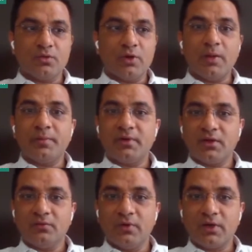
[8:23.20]

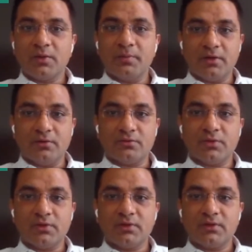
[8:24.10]
collaborating and working better.
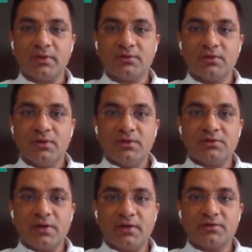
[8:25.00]
So I think that
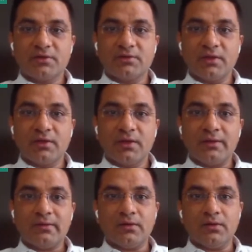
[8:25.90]
strategic
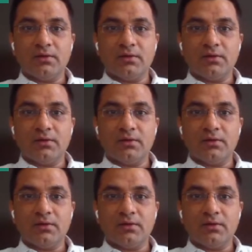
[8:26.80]
thinking